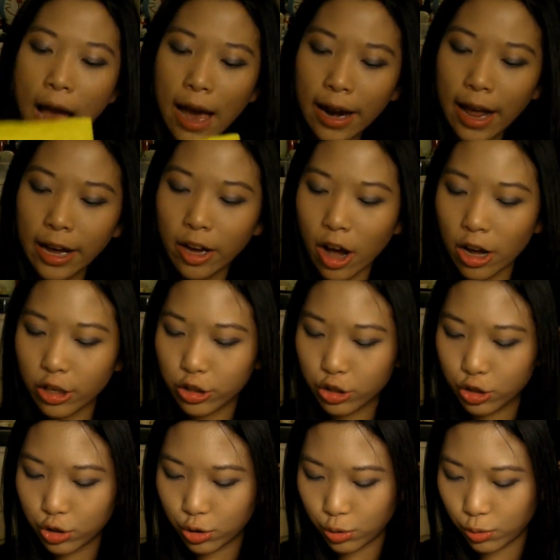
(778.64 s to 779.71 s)
and I got
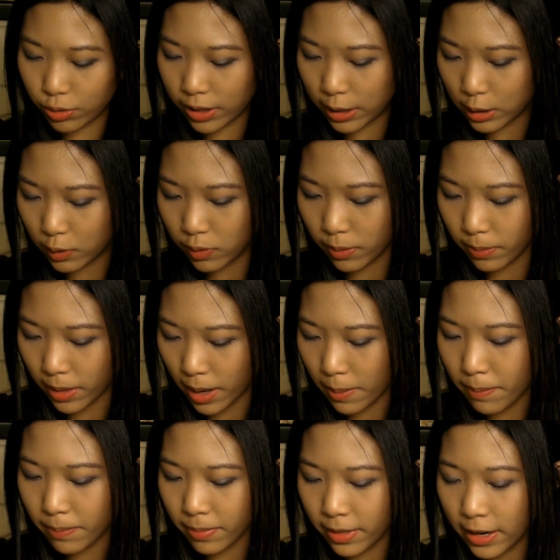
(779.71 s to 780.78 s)
2 things from them.
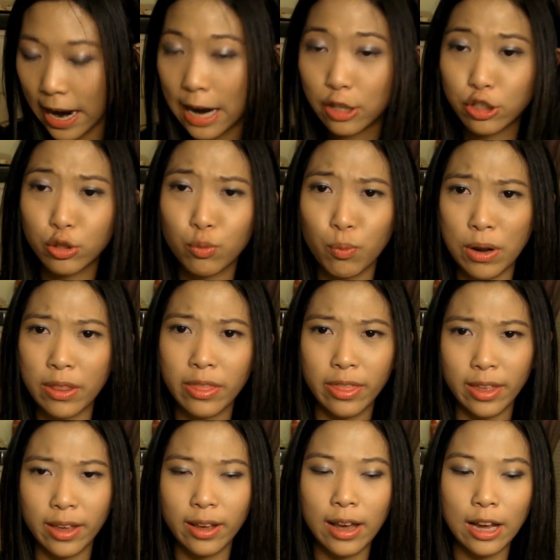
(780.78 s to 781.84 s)
They're actually one
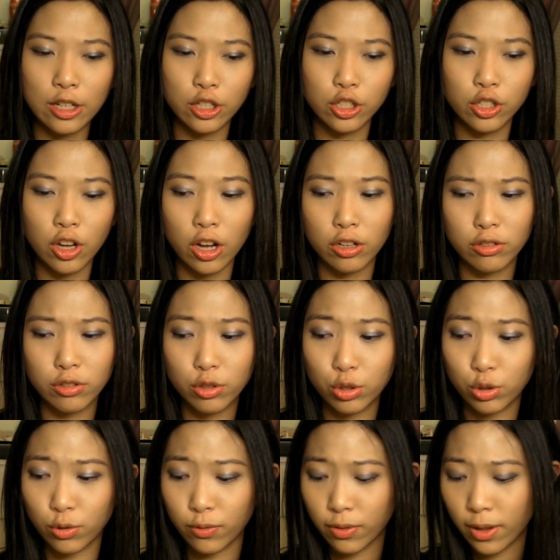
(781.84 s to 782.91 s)
thing. I just got
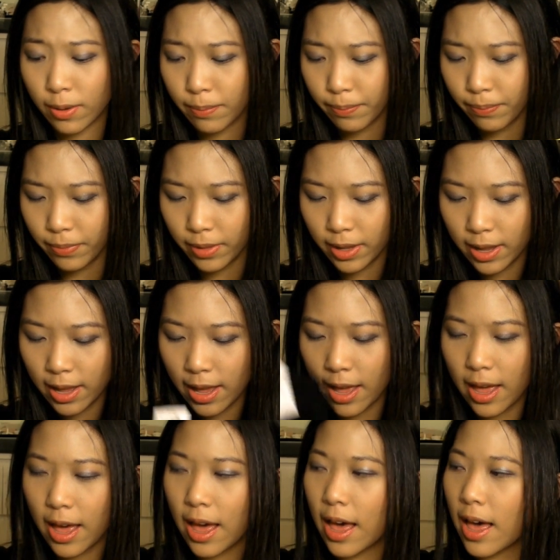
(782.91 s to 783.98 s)
2 of them.
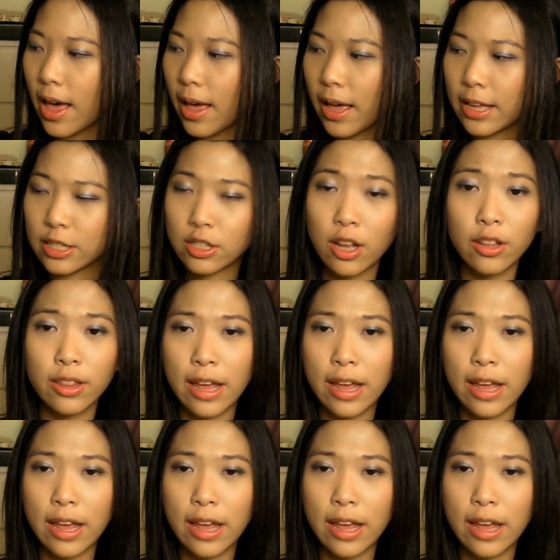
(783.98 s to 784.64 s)
It's not